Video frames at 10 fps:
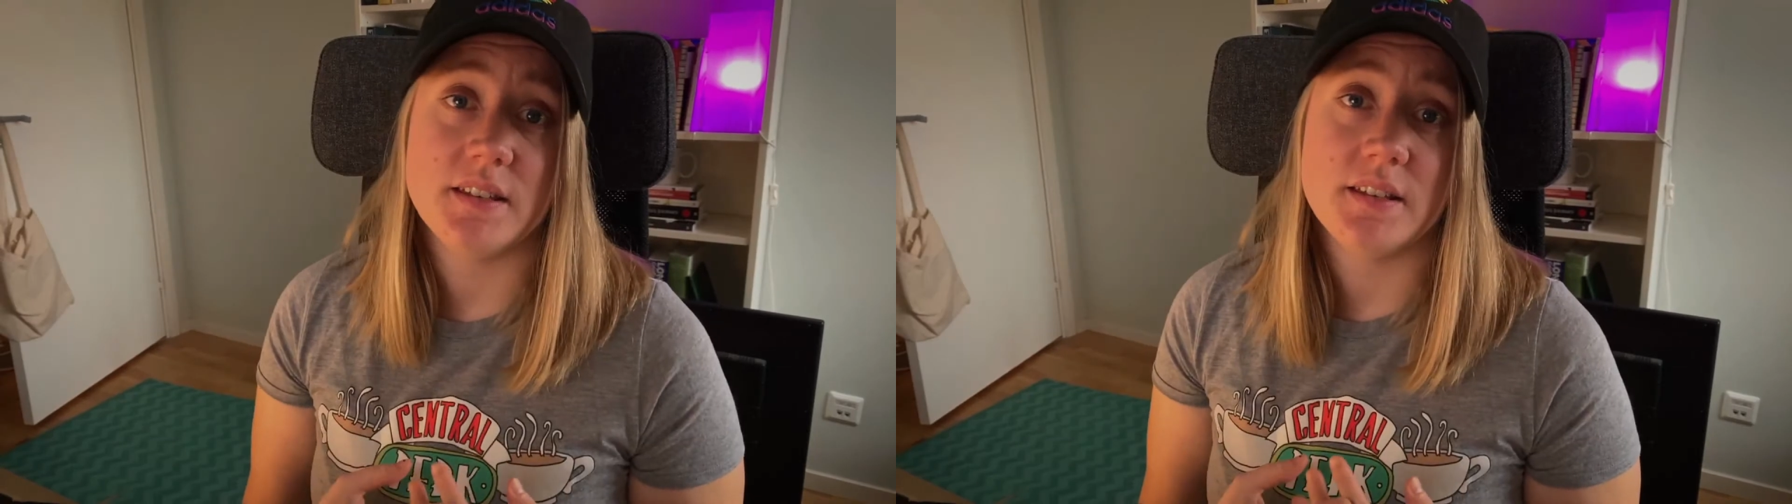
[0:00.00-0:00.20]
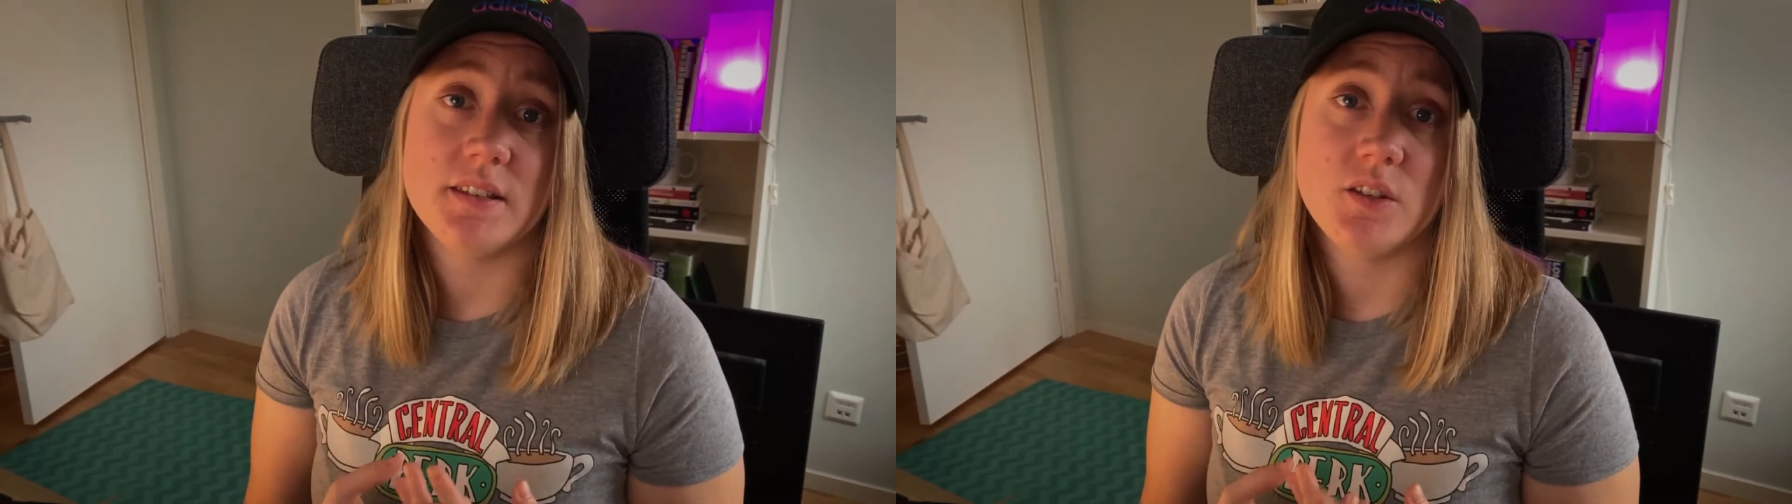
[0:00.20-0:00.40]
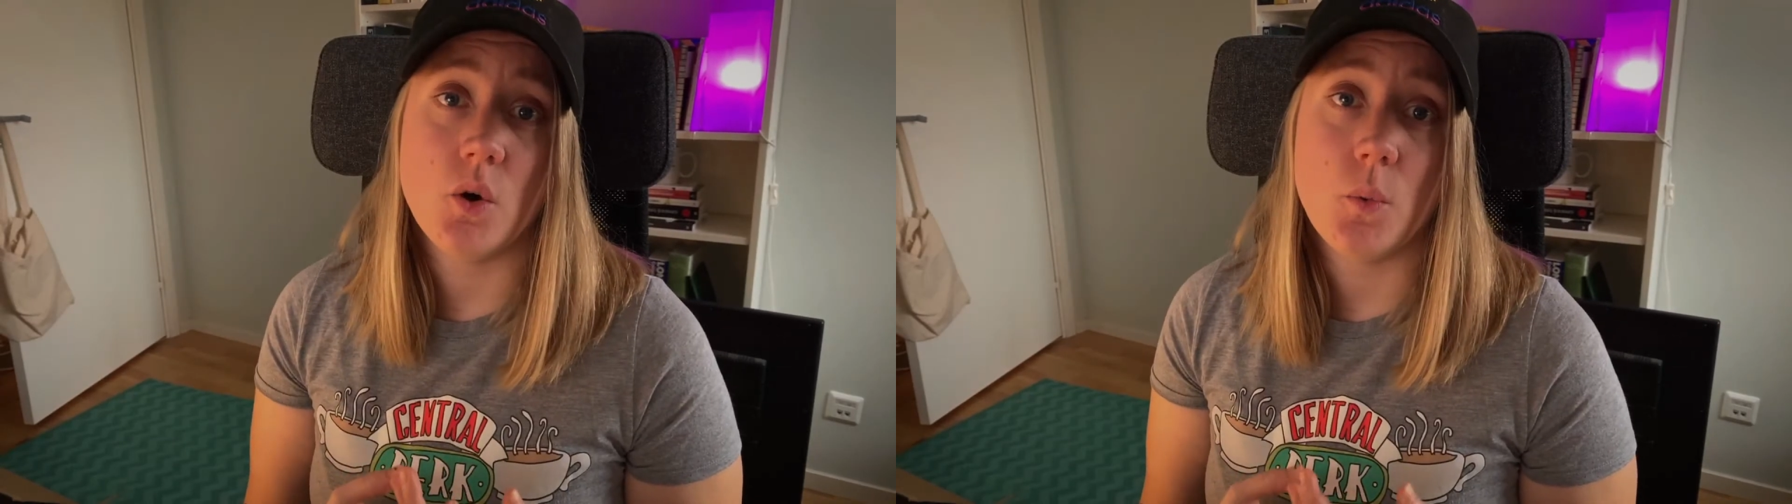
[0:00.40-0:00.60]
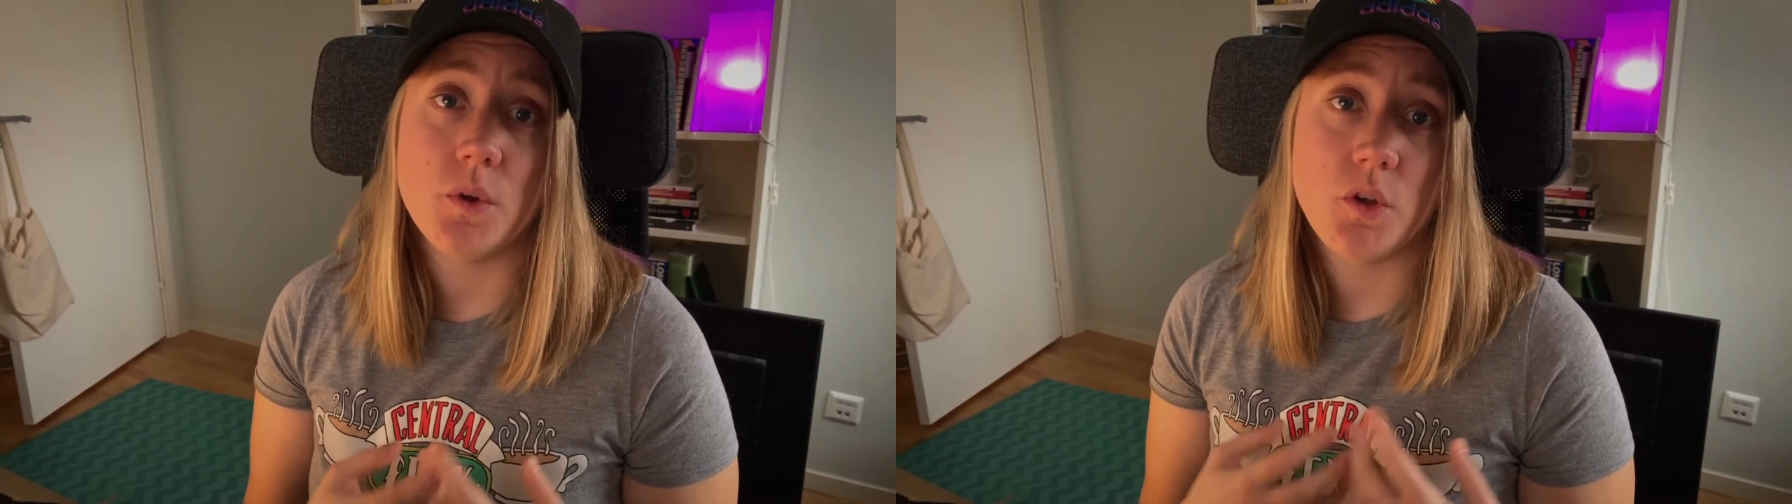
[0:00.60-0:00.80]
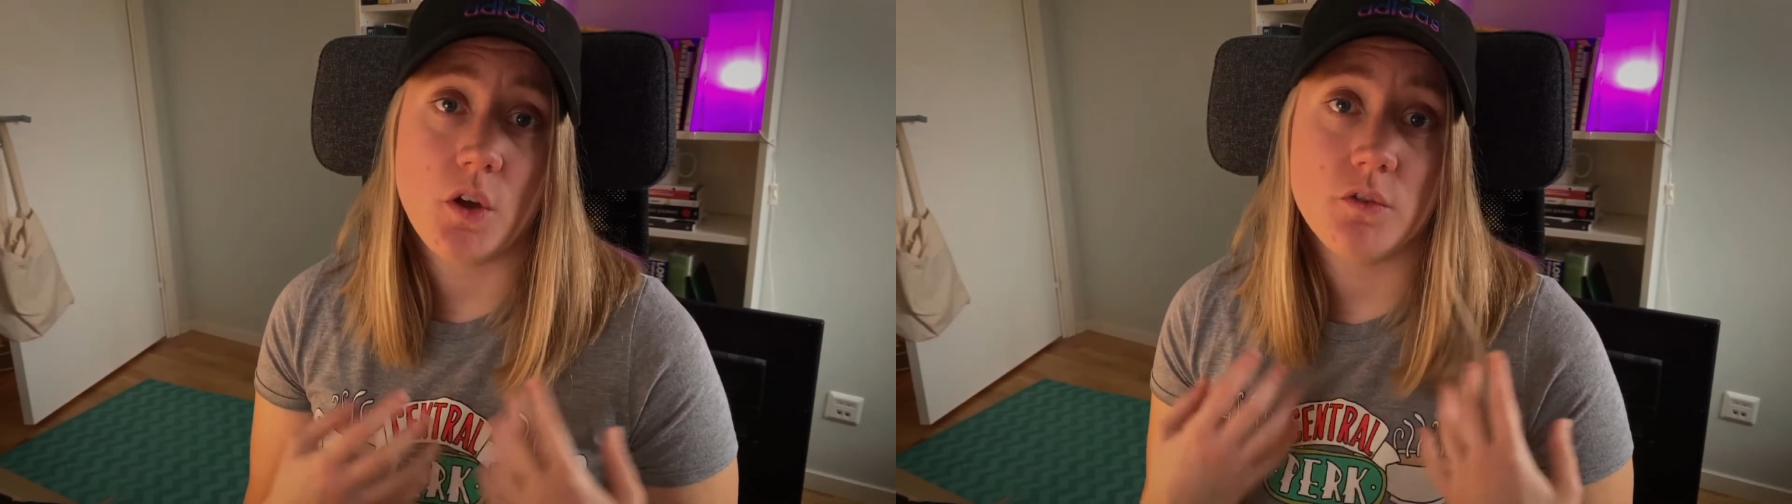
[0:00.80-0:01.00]
So
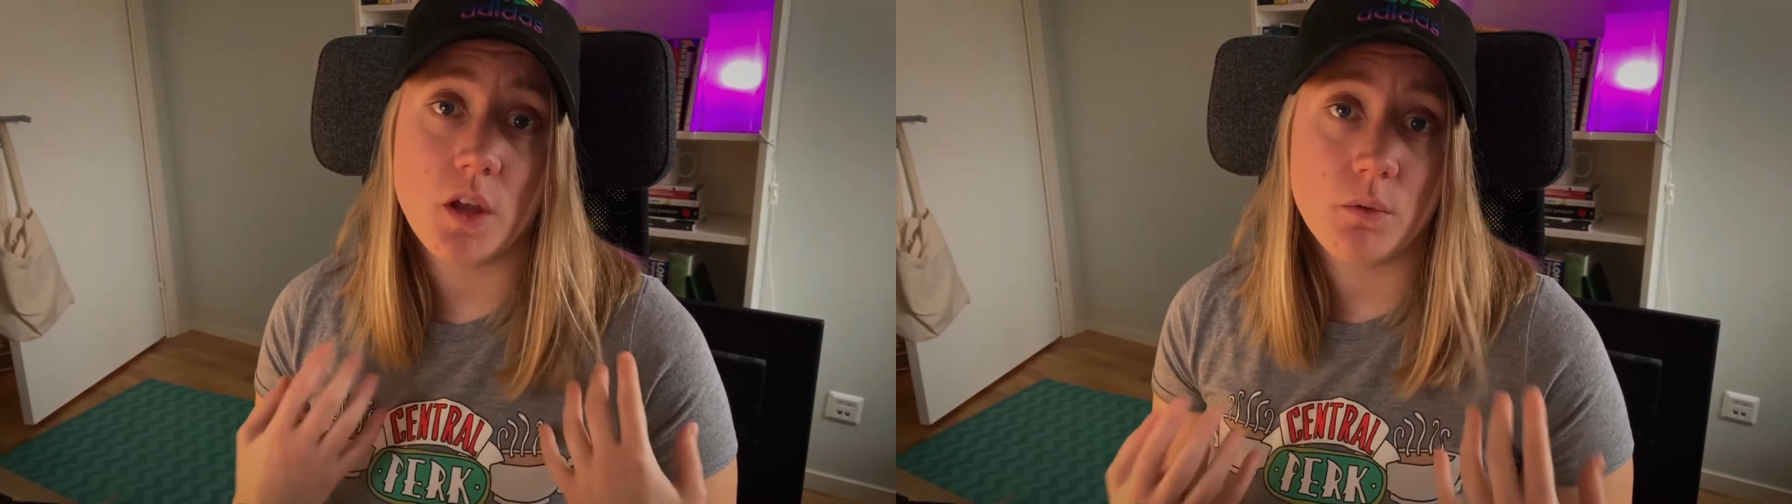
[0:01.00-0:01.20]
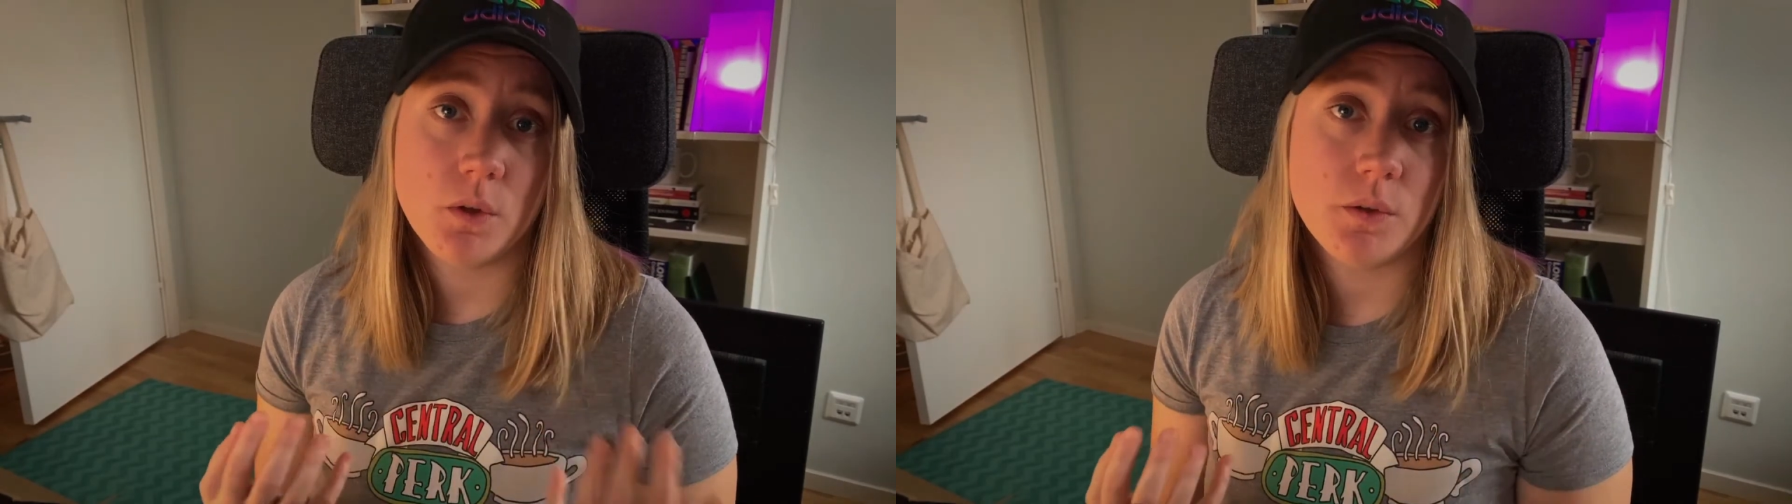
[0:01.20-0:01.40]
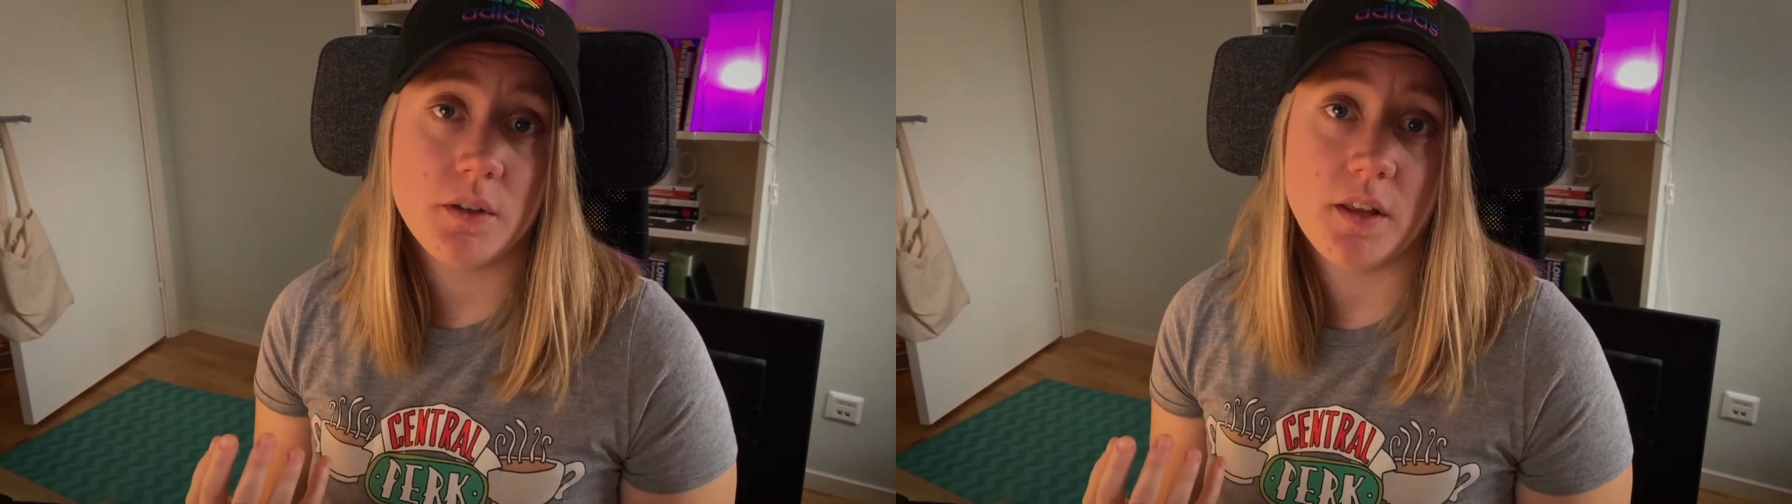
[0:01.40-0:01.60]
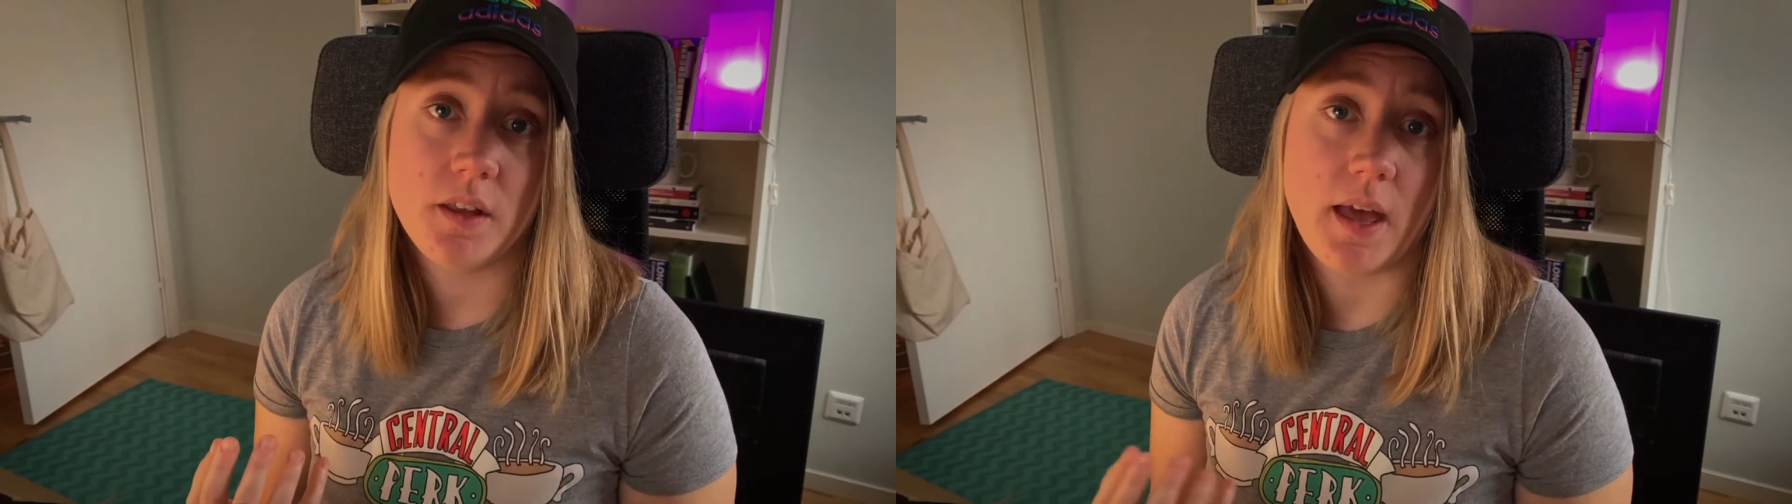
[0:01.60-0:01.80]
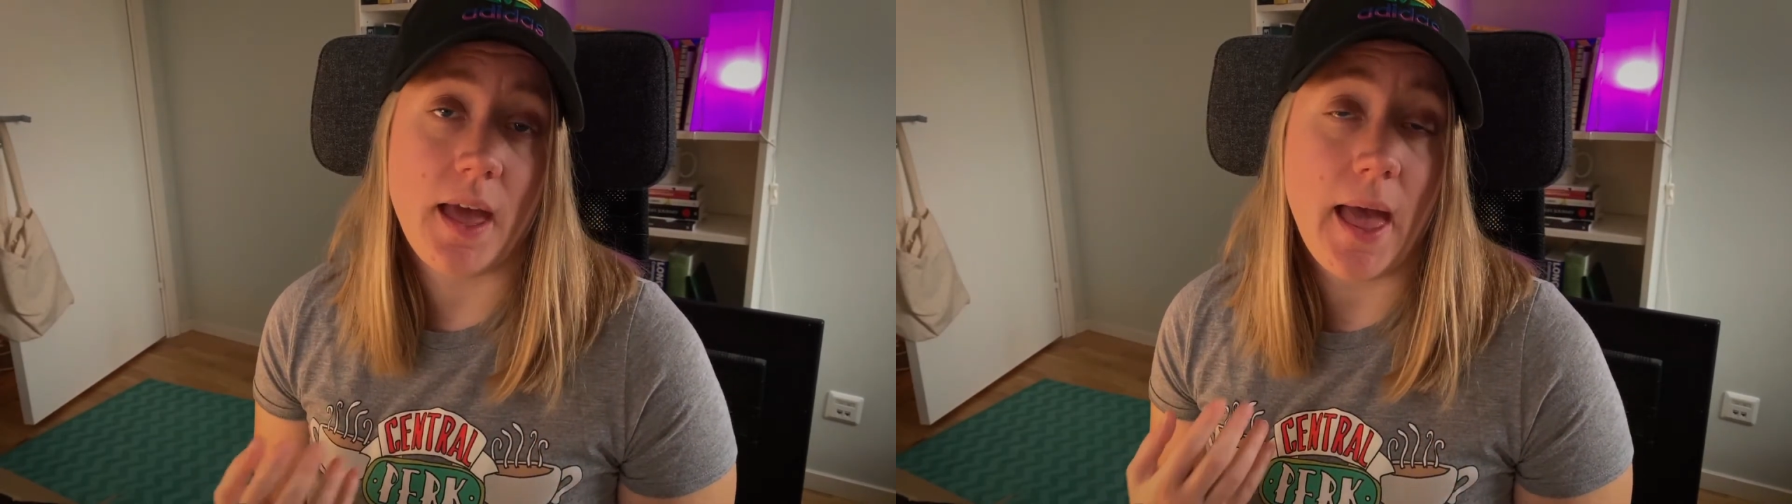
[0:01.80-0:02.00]
when you have downloaded the